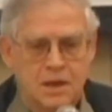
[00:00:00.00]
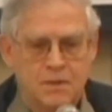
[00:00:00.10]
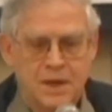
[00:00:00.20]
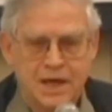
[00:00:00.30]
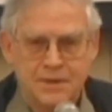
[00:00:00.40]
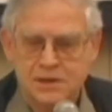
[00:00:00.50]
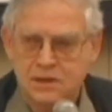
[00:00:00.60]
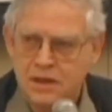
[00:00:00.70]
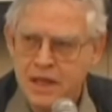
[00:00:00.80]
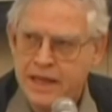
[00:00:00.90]
When I was
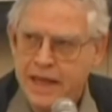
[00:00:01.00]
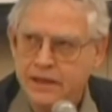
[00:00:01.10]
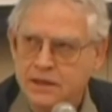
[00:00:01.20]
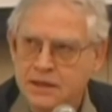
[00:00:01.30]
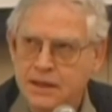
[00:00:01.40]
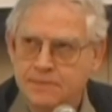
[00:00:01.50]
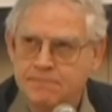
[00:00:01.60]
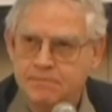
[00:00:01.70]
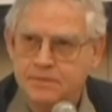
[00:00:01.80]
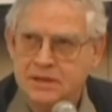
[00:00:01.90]
looking at
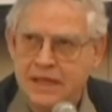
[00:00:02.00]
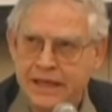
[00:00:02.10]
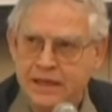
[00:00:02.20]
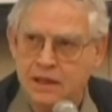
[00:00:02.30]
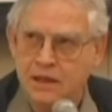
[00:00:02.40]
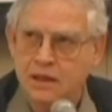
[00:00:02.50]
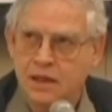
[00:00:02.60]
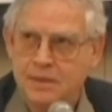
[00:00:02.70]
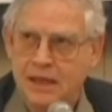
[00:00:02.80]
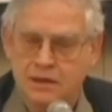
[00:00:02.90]
data
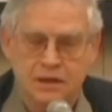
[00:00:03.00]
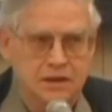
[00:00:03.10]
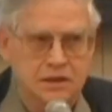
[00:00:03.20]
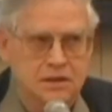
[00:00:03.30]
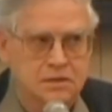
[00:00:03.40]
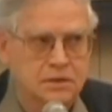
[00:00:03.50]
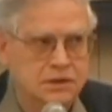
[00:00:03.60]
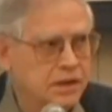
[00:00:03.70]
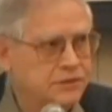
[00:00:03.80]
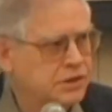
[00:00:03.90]
about this, which
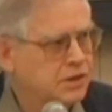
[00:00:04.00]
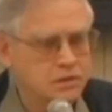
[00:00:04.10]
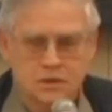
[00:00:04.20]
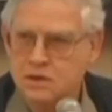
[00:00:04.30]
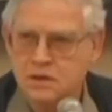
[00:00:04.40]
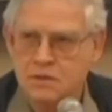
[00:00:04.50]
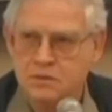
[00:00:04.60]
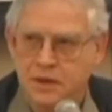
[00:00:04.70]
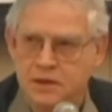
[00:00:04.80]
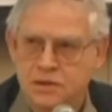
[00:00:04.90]
I showed to some of
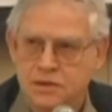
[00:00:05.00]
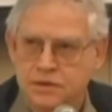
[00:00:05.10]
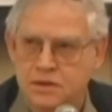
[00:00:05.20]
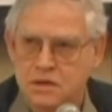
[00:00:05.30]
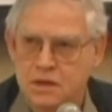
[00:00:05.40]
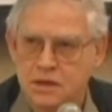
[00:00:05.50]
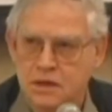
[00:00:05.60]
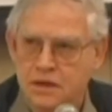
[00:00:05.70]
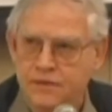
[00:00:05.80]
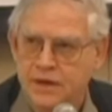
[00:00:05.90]
my students in
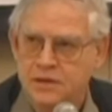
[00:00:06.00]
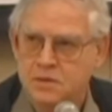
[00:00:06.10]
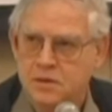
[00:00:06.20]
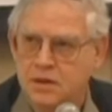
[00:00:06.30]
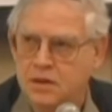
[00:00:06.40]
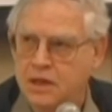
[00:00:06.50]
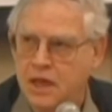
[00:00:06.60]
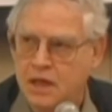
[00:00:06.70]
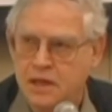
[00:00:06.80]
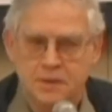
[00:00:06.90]
advanced political
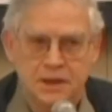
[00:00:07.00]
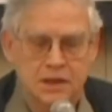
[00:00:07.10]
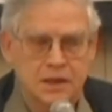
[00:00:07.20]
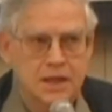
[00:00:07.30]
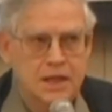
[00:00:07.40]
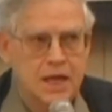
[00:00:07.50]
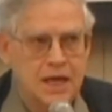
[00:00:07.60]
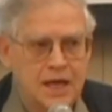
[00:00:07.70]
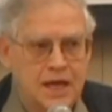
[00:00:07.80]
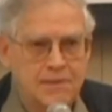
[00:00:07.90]
economy,
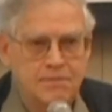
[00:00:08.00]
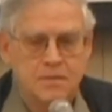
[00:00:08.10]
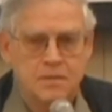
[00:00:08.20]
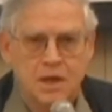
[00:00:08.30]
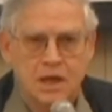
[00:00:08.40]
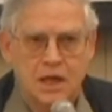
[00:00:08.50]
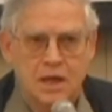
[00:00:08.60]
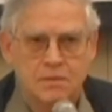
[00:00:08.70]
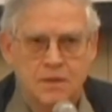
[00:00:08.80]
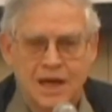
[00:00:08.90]

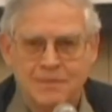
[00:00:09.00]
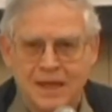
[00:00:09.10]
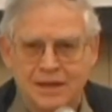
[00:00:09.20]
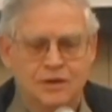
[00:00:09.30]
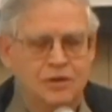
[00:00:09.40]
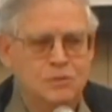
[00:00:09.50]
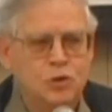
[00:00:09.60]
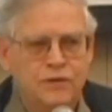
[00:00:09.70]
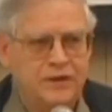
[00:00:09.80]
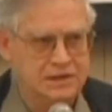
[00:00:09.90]
I made little
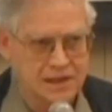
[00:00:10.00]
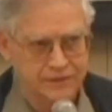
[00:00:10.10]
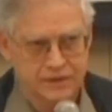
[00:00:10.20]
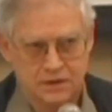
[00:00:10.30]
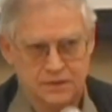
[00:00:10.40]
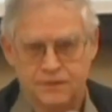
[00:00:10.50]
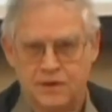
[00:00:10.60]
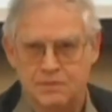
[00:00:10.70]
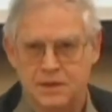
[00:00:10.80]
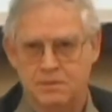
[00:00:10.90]
movies of it
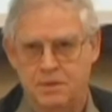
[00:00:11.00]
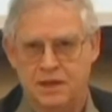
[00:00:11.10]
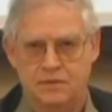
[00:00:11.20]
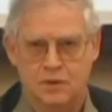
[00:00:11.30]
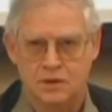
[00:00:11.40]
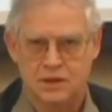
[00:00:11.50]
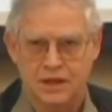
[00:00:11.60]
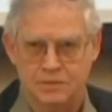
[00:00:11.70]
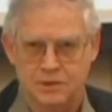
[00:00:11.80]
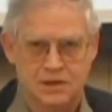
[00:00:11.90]
from the Penn World
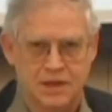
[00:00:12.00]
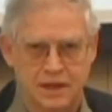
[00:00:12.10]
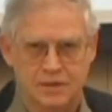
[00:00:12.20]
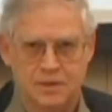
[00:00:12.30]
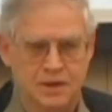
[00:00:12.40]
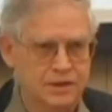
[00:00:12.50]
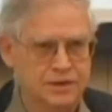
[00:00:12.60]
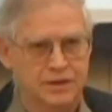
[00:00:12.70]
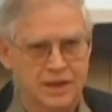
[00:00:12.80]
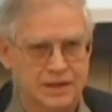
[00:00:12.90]
Tables data, where, you
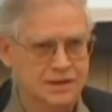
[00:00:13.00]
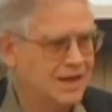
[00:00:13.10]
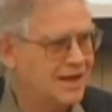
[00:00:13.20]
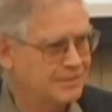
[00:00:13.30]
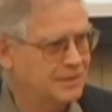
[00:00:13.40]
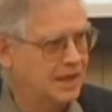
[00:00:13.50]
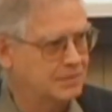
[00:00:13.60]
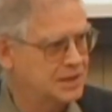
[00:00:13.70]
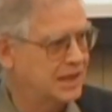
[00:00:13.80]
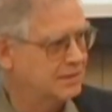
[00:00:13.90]
know, like a
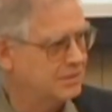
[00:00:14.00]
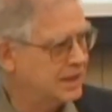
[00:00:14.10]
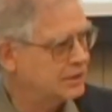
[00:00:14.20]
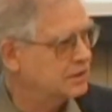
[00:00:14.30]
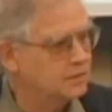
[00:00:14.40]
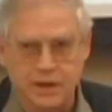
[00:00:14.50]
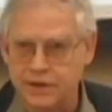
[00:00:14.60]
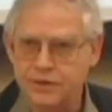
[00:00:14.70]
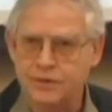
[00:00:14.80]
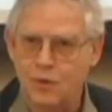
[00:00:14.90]
time-lapse animation where you
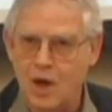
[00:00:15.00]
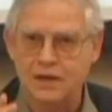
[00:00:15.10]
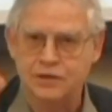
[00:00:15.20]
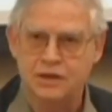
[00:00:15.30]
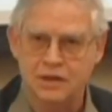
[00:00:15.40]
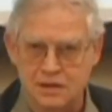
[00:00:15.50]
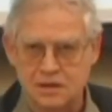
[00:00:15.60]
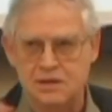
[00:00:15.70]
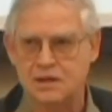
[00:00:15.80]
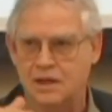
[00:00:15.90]
could watch
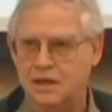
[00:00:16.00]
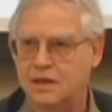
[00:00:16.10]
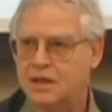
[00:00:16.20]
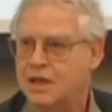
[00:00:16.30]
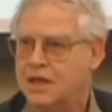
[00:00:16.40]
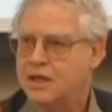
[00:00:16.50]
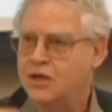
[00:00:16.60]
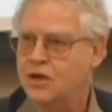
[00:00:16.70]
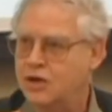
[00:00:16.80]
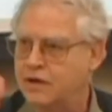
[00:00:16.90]
this
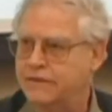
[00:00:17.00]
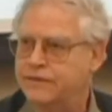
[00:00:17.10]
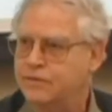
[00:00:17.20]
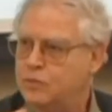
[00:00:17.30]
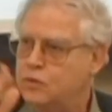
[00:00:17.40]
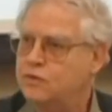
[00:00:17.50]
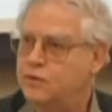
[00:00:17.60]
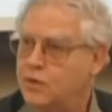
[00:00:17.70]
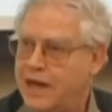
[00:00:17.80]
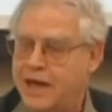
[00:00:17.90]
curve move
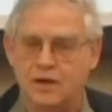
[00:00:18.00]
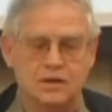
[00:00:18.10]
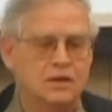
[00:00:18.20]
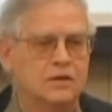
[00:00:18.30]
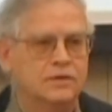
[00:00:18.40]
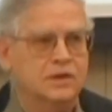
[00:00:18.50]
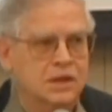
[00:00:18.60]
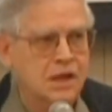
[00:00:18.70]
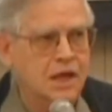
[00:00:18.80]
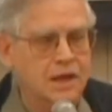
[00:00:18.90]
around over
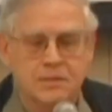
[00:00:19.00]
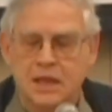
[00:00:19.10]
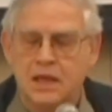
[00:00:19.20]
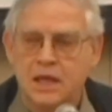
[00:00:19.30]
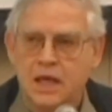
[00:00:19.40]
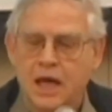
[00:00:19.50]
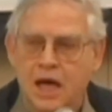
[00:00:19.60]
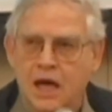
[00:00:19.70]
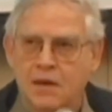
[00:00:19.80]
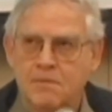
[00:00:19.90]
time.
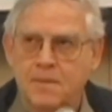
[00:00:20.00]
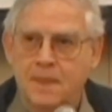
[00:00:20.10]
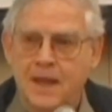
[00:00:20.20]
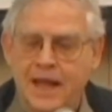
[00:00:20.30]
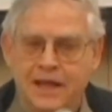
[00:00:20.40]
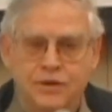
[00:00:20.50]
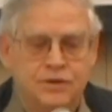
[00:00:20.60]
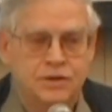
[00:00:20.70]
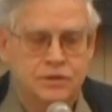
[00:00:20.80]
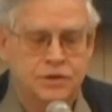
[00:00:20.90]
And you
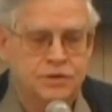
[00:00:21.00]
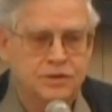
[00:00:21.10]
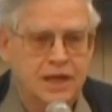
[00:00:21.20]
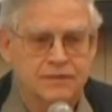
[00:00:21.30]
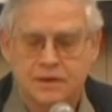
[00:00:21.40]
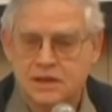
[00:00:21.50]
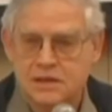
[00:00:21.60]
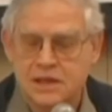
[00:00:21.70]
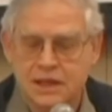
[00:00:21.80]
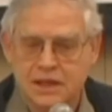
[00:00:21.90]
do definitely
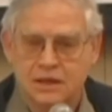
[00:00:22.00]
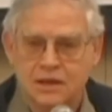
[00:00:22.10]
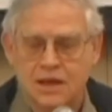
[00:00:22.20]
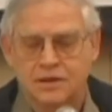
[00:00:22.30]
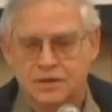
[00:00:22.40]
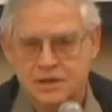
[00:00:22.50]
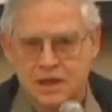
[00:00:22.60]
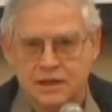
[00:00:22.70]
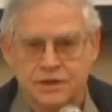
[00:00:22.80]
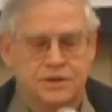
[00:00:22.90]
see in countries
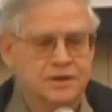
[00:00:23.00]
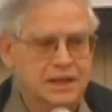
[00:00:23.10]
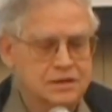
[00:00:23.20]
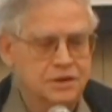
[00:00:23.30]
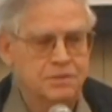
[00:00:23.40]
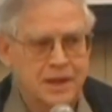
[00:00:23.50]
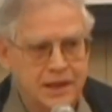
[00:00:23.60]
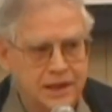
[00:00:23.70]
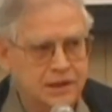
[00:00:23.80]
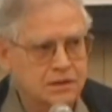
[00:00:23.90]
like the US,
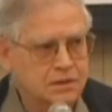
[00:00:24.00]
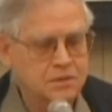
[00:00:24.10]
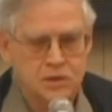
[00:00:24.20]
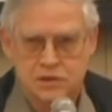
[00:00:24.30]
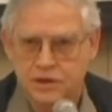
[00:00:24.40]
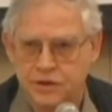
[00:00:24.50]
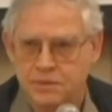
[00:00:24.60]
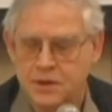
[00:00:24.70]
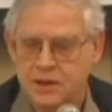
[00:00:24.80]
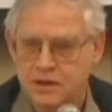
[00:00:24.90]
Japan, mostly
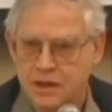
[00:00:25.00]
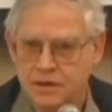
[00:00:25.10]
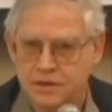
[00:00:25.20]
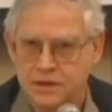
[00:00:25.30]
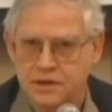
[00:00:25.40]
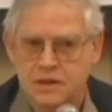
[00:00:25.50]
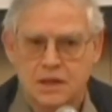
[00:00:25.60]
European countries,